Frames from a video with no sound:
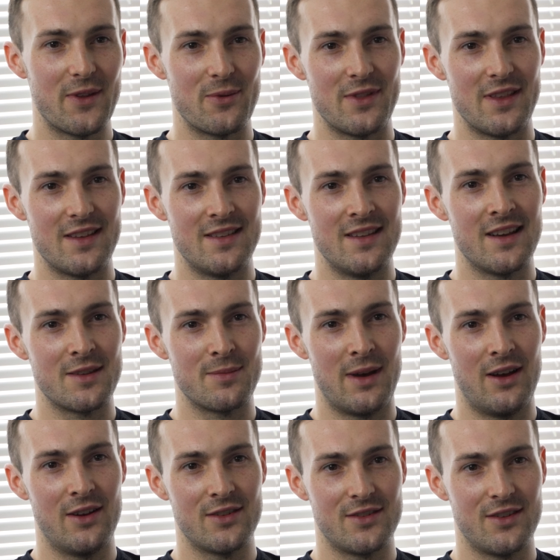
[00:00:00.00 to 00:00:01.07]
with this next
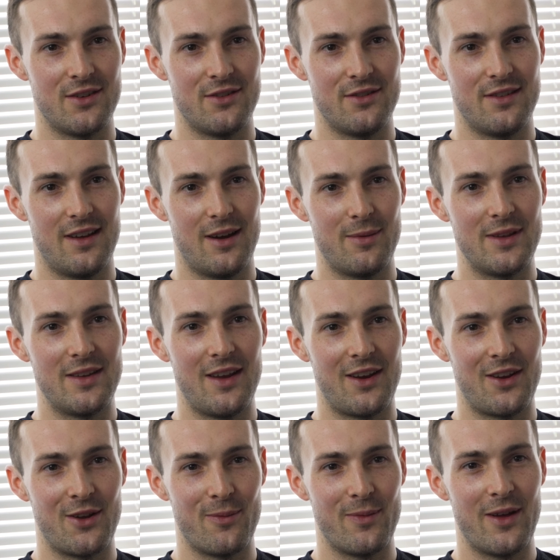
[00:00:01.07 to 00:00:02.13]
milestone, I'll be
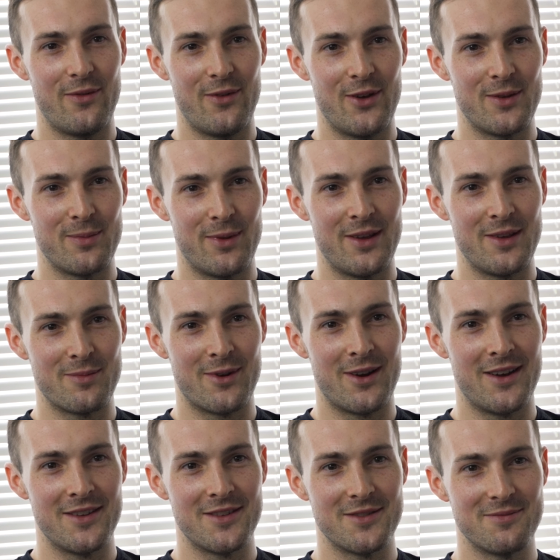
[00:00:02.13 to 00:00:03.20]
taking home that first place
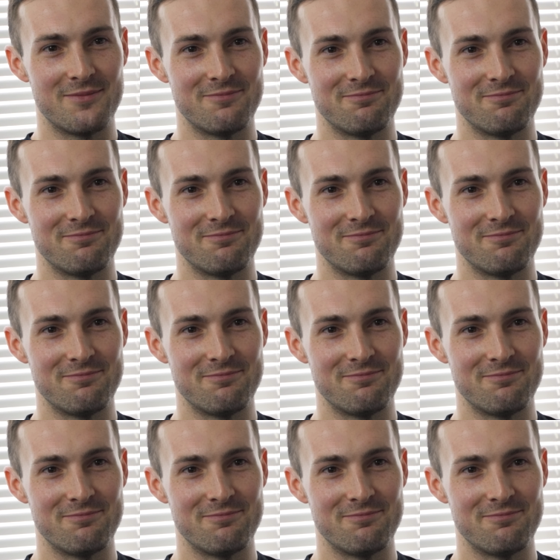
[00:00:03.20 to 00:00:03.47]
prize.